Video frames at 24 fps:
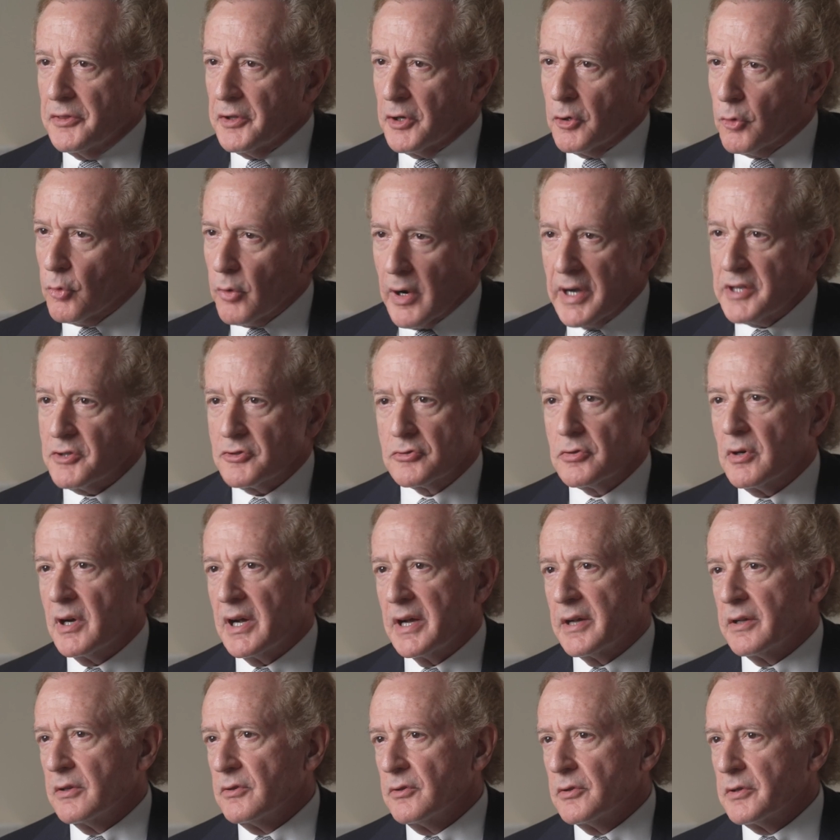the great
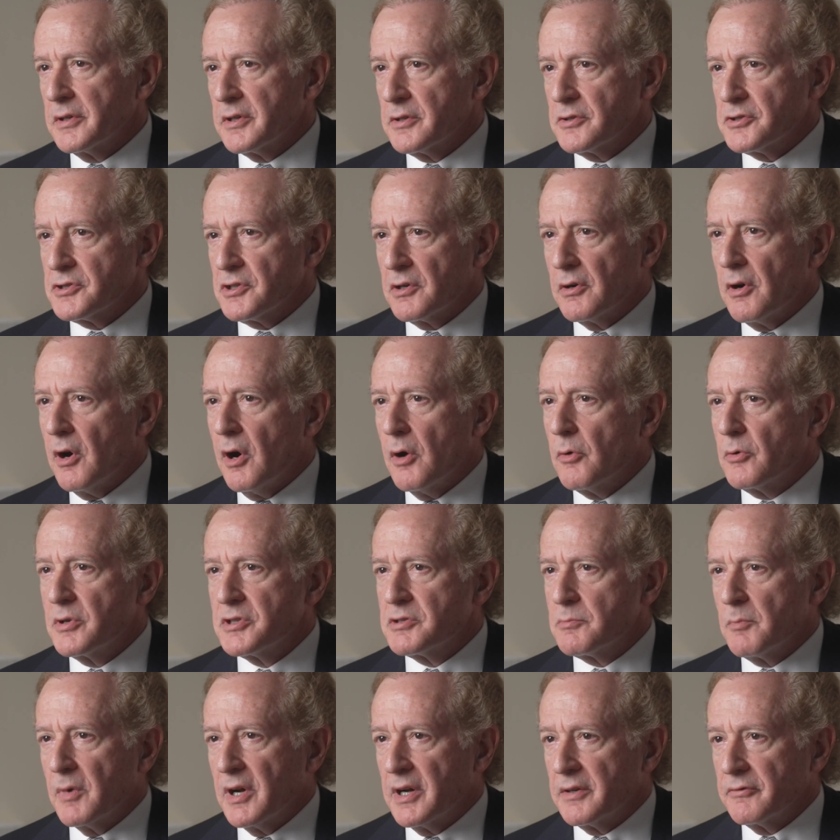trial lawyers are
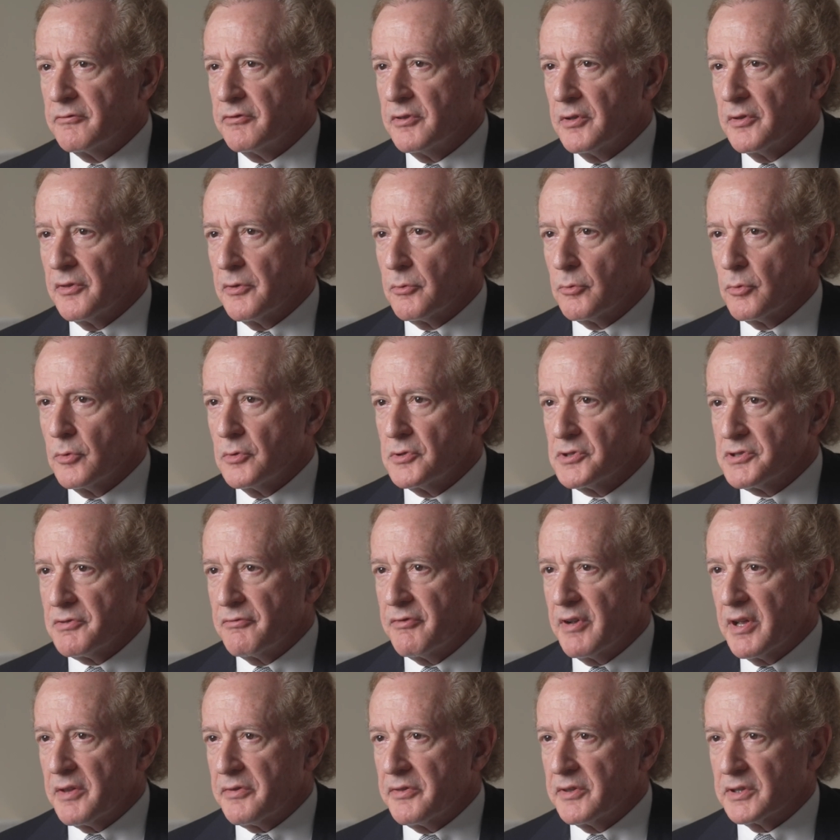always mindful of the rules
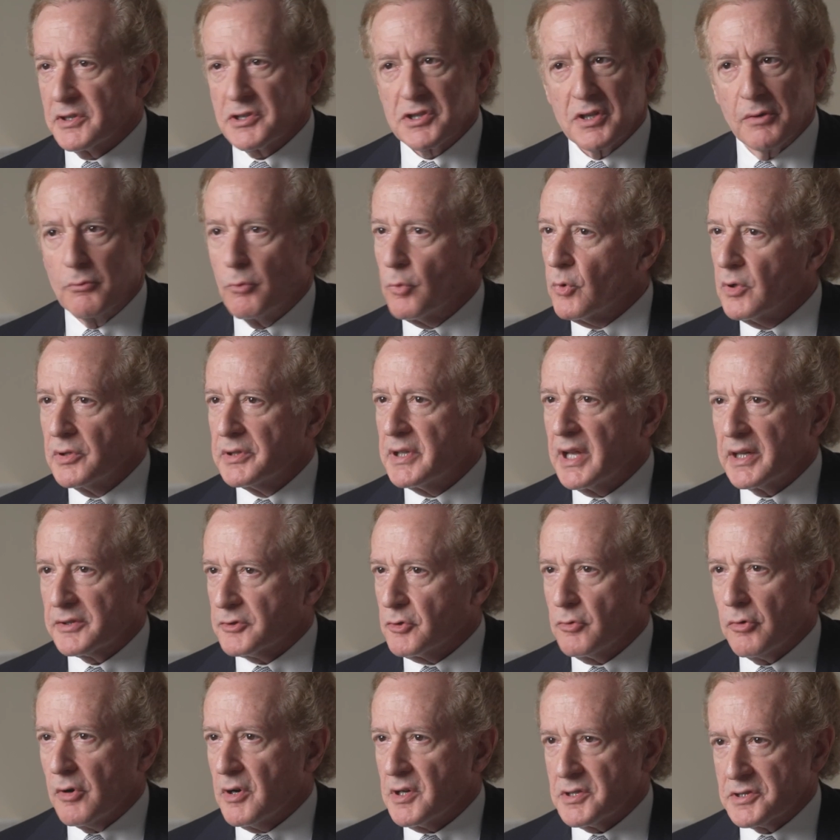of ethics and will not
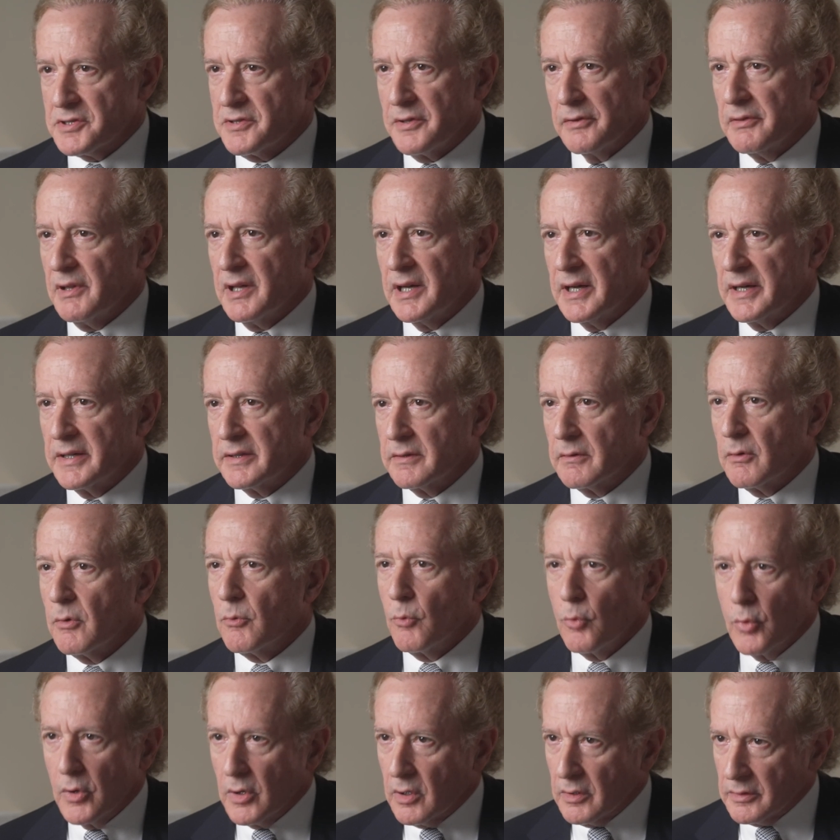cross the line,
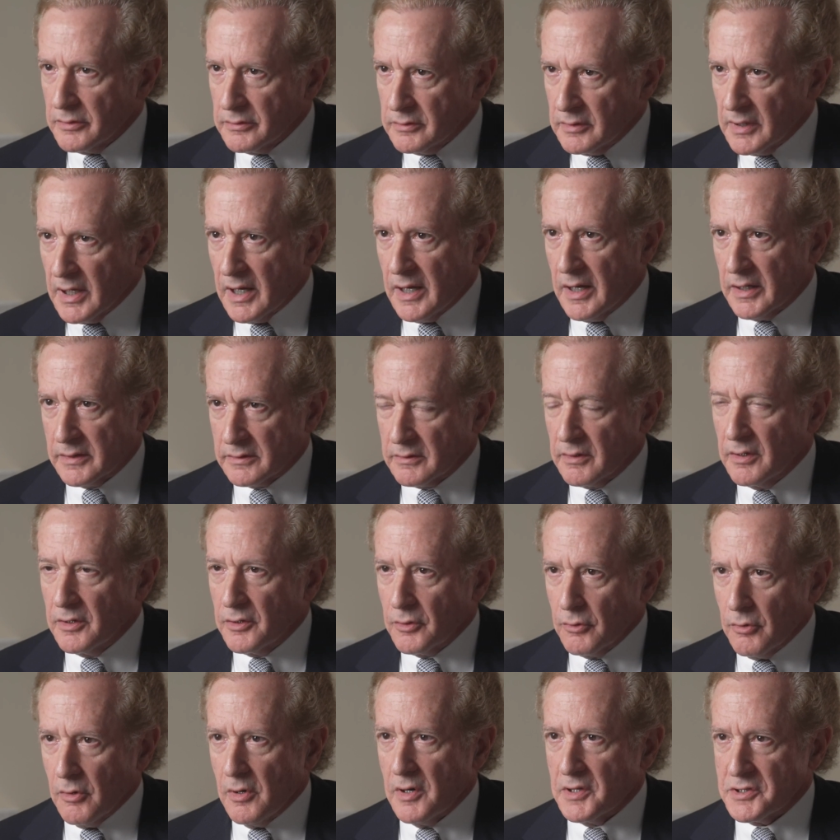will not
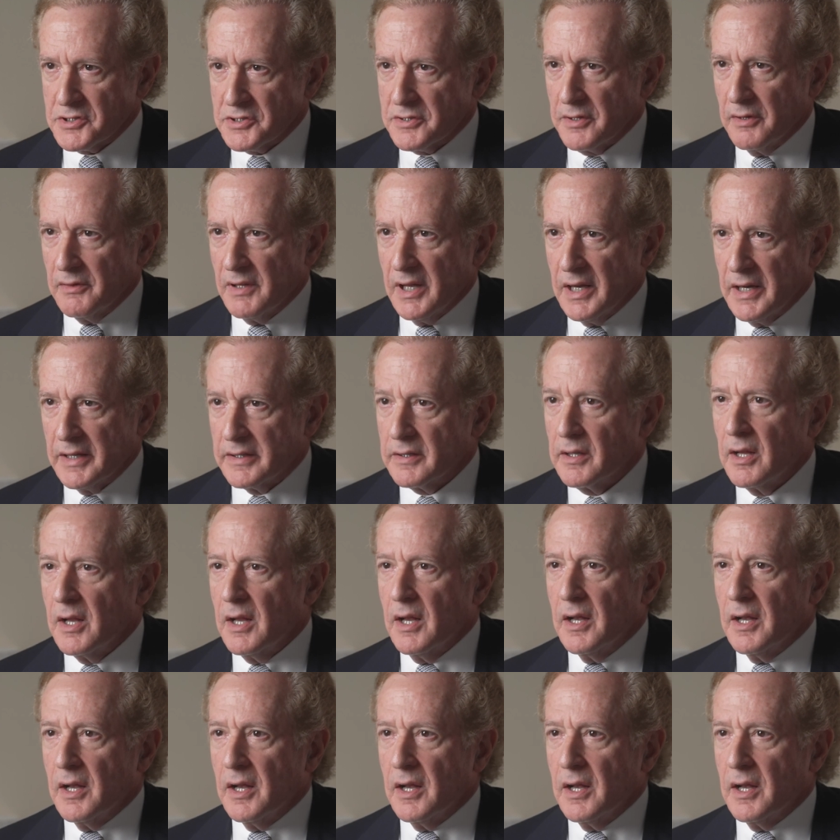cross the line.